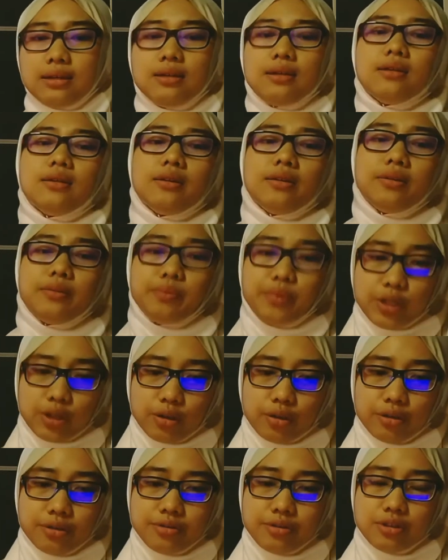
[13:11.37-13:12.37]
Because
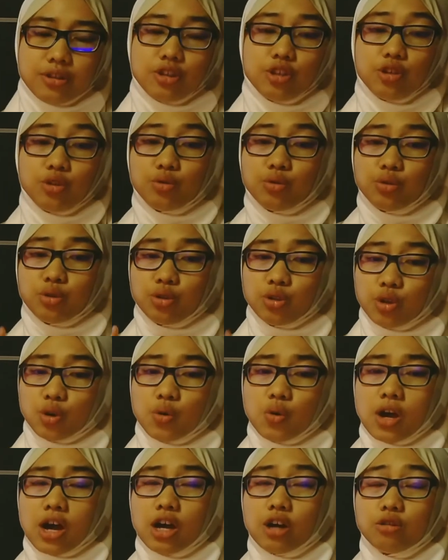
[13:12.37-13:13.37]
you know how
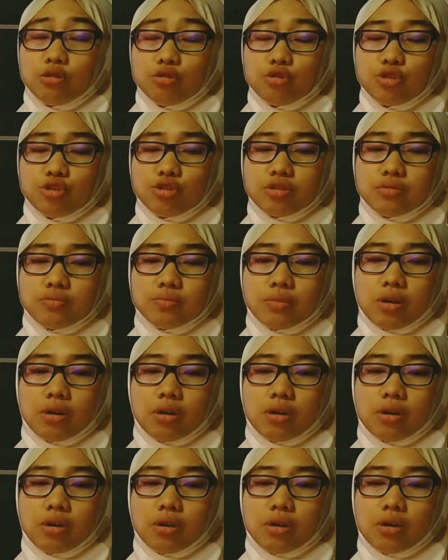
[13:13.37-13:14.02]
to shoot the ball